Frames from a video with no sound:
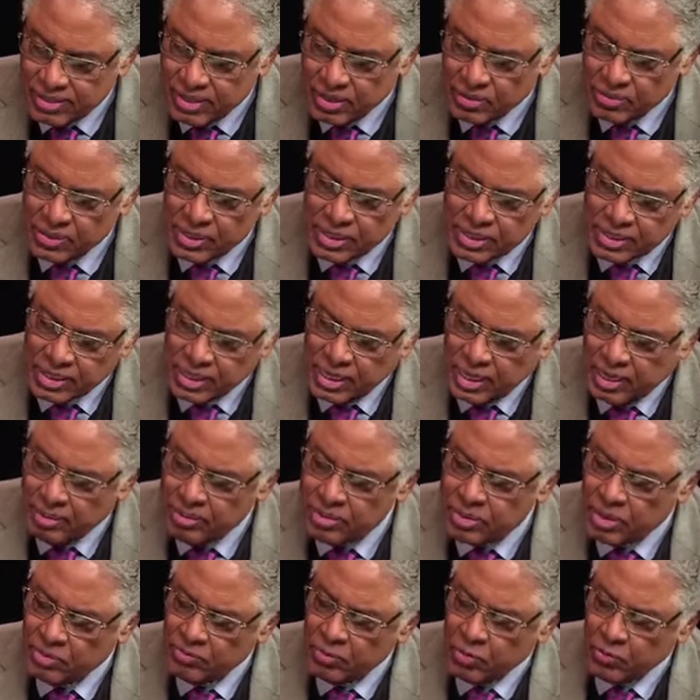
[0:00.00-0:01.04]
The only
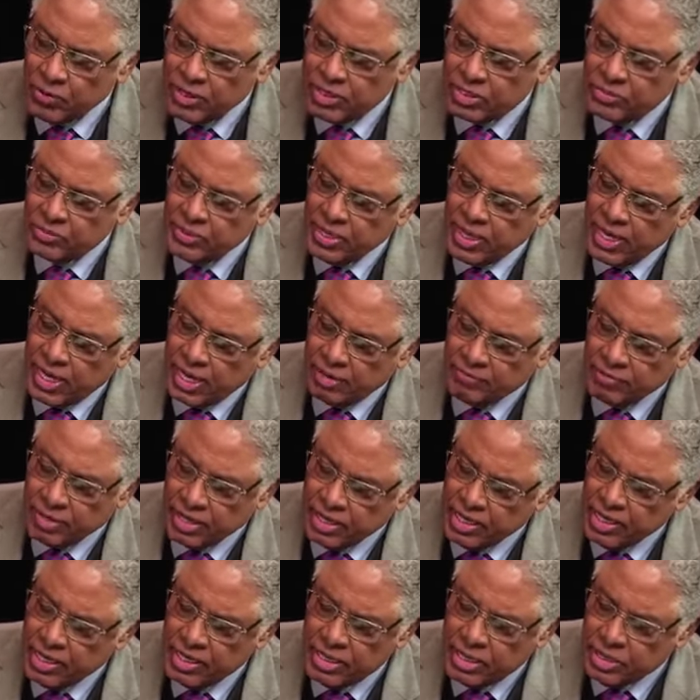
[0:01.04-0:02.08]
times over which we have
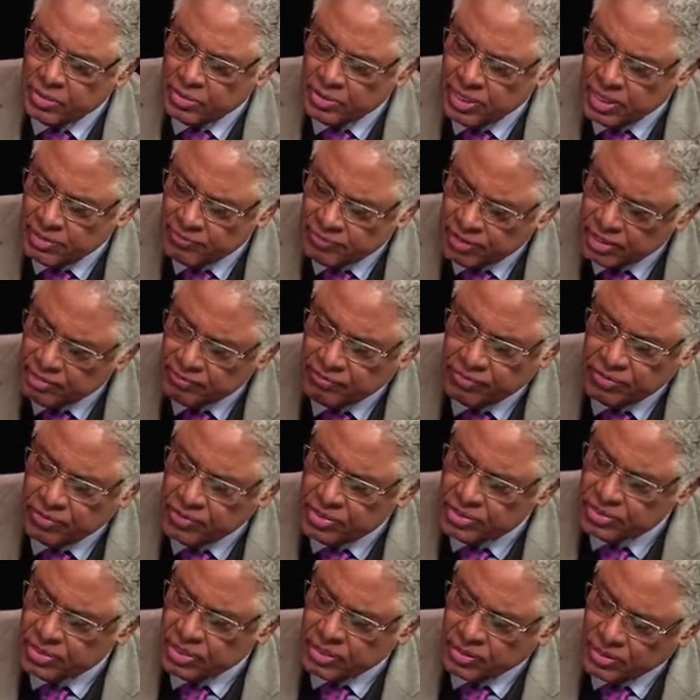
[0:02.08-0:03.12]
any degree of
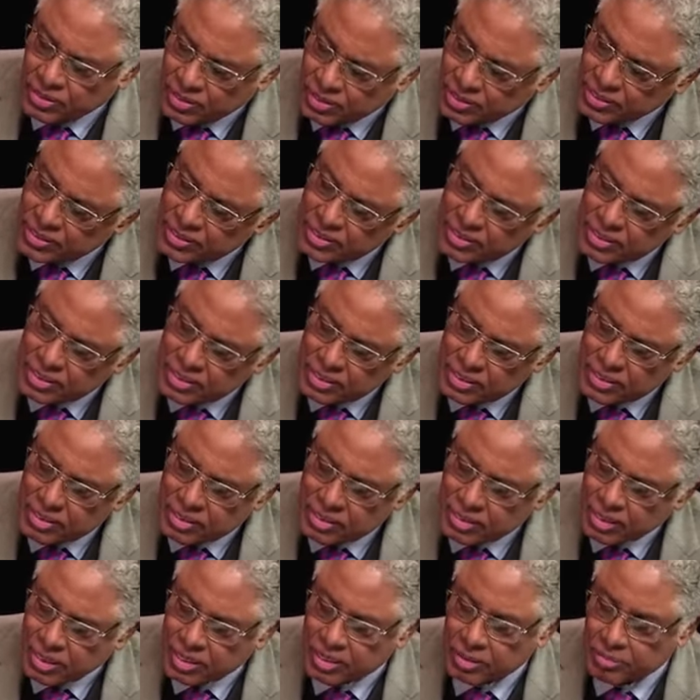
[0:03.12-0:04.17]
influence at all
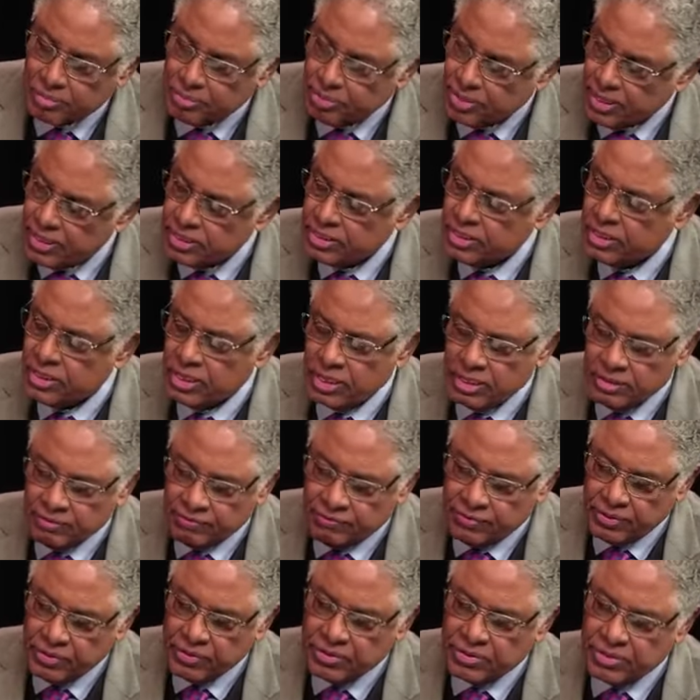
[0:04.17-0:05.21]
are the present and the
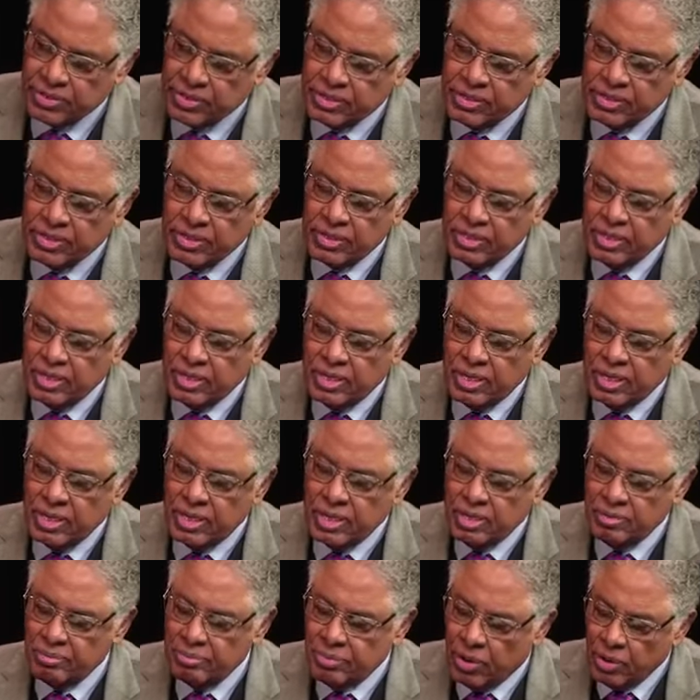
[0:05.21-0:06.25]
future,
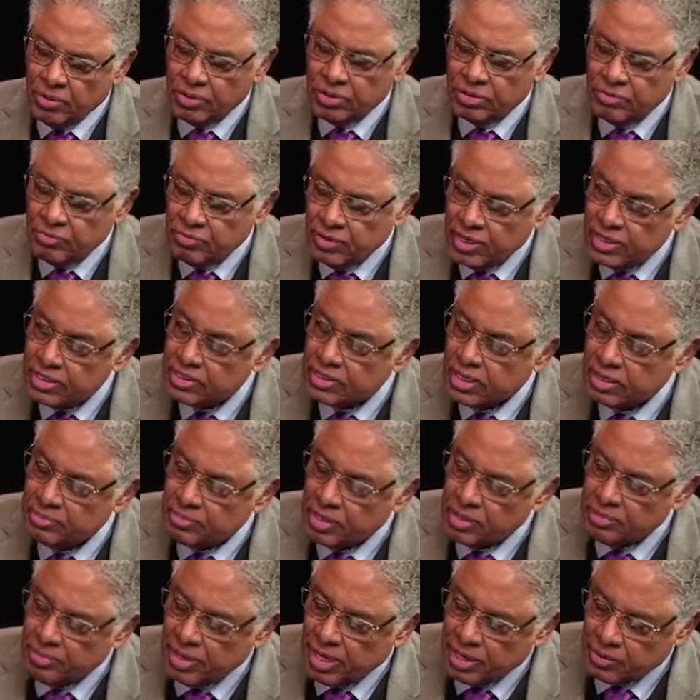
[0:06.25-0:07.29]
both of which can
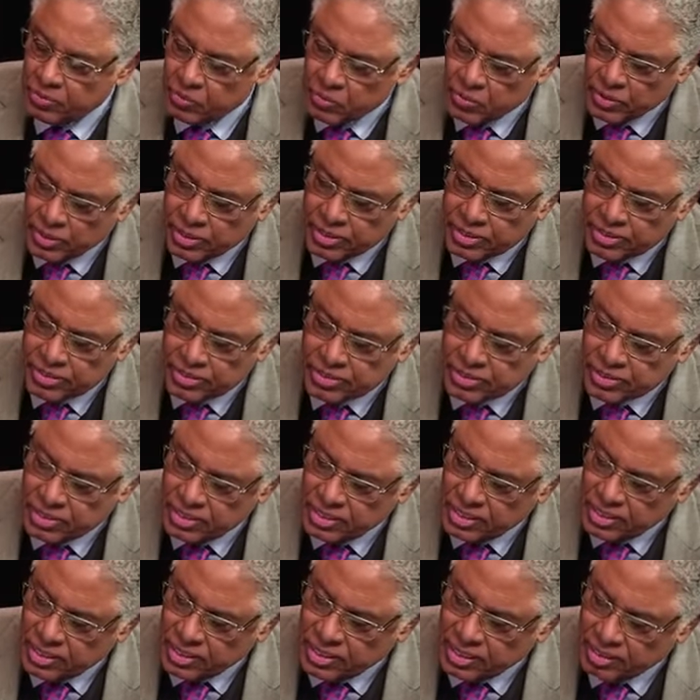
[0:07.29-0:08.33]
be made worse
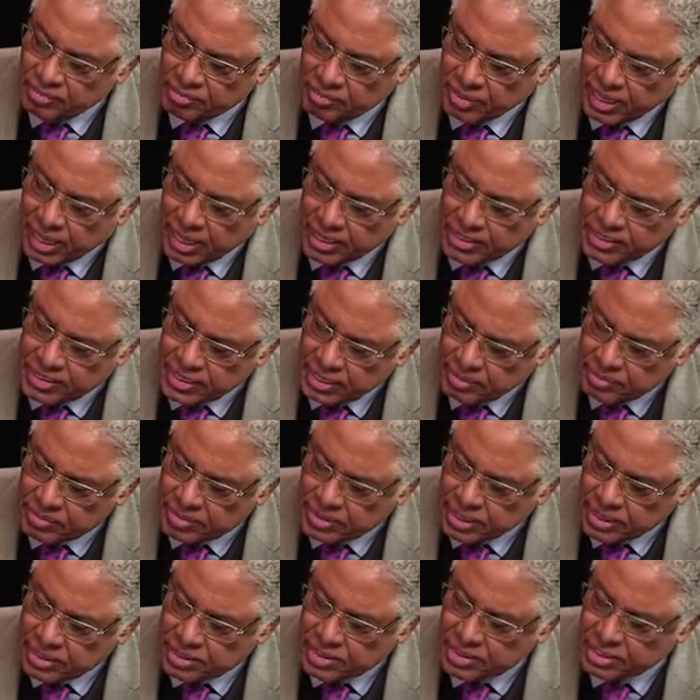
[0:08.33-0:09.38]
by
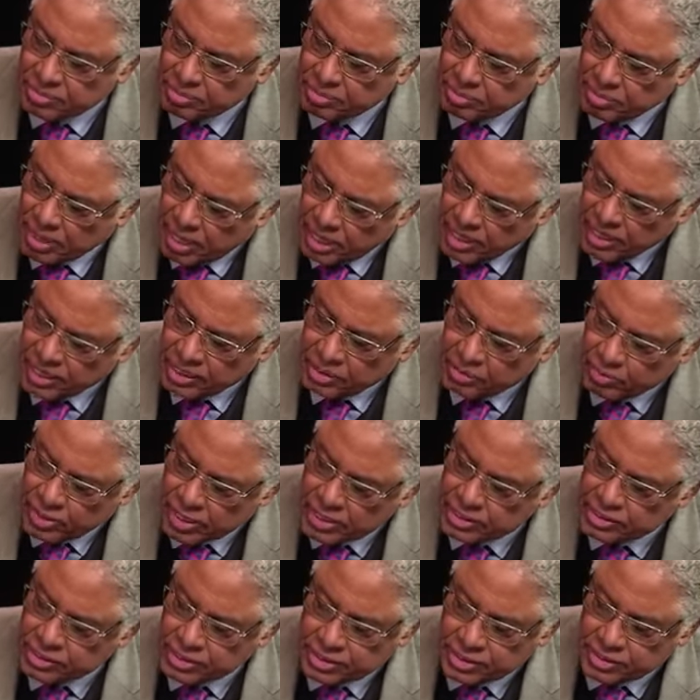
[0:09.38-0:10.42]
attempts at symbolic
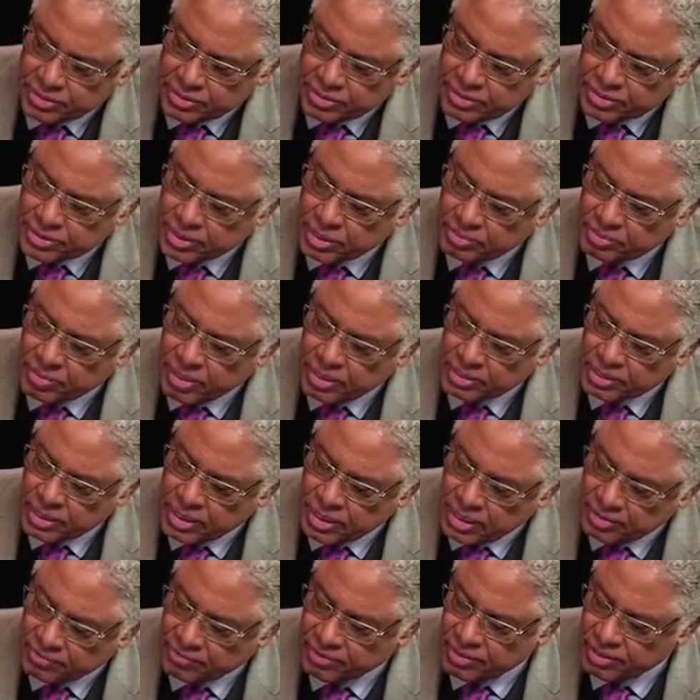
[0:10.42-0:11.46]
restitution among the
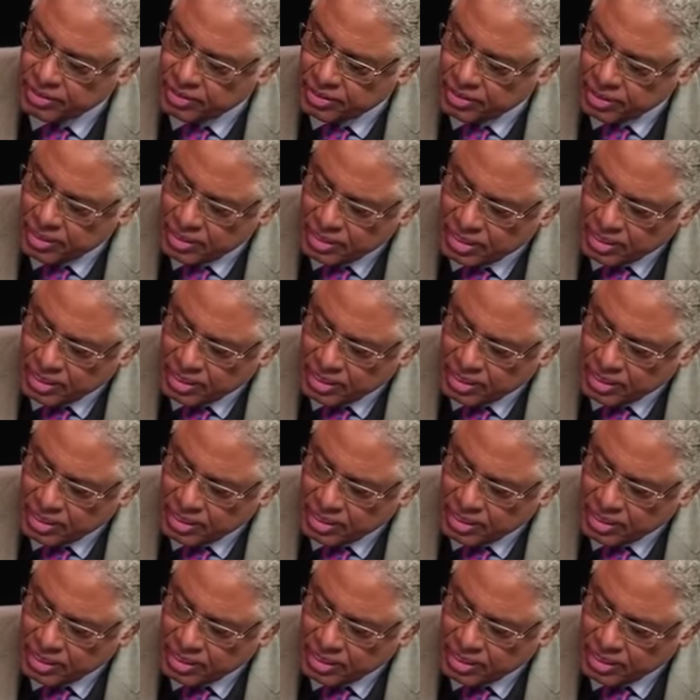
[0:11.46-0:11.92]
living